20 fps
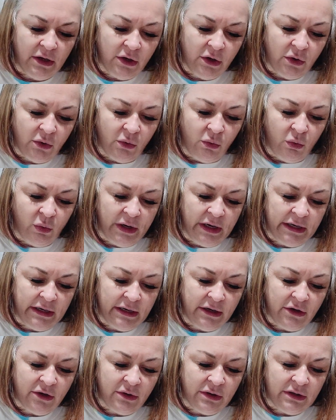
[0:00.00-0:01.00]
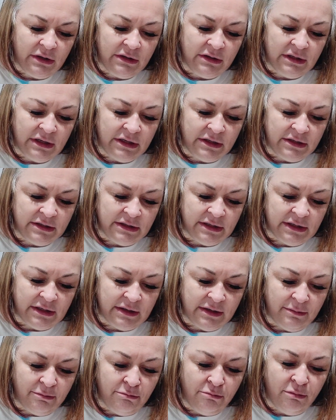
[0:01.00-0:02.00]
When I go to
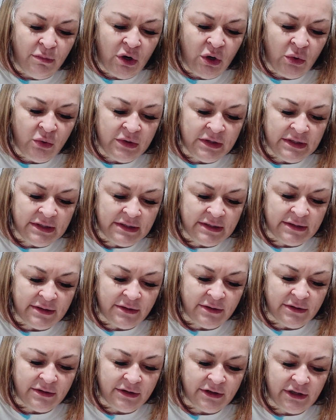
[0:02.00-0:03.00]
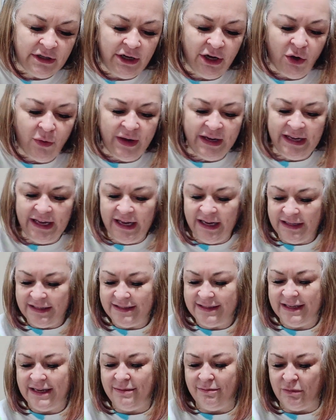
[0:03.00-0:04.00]
London, now I can't
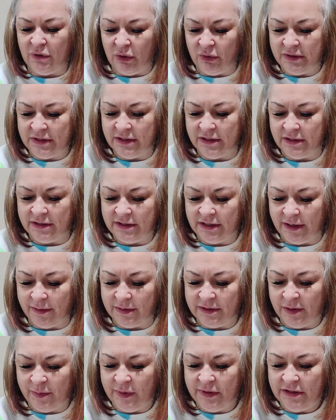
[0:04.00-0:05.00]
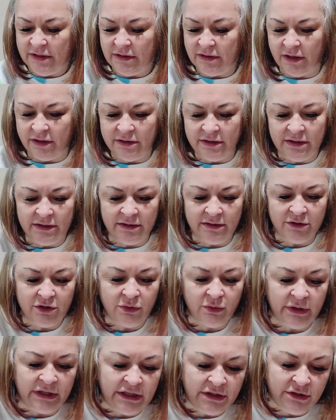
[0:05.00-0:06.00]
say most of the time, because I've been to London
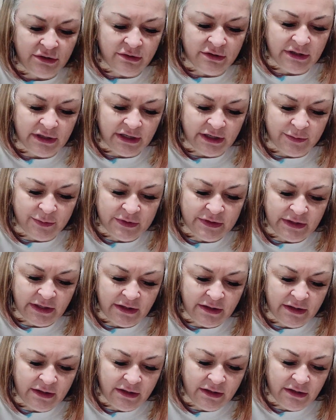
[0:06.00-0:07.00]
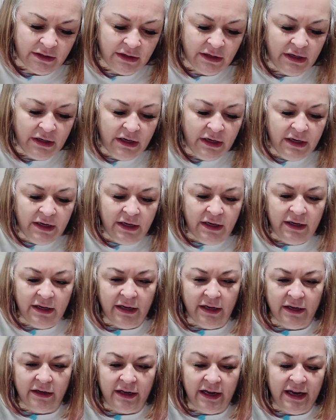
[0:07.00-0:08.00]
22 times, I think,
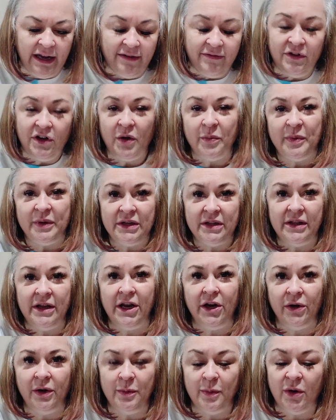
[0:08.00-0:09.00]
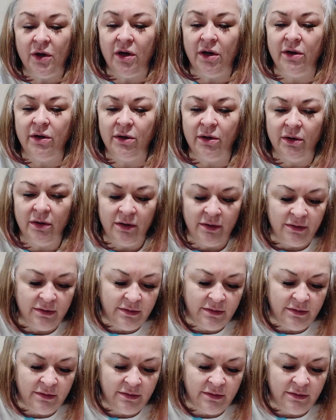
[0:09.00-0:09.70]
and I have not been to the Harry Potter